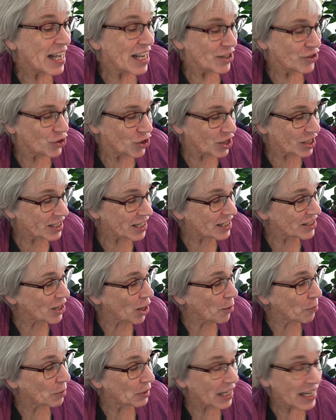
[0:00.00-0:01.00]
Jesus
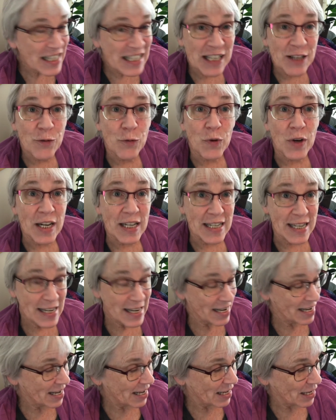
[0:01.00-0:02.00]
our blessed
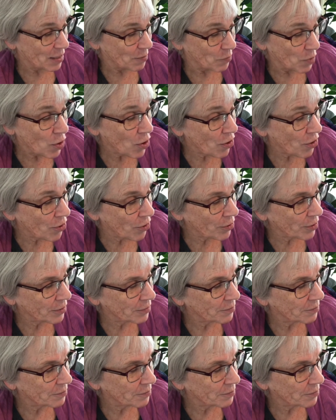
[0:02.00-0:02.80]
Redeemer.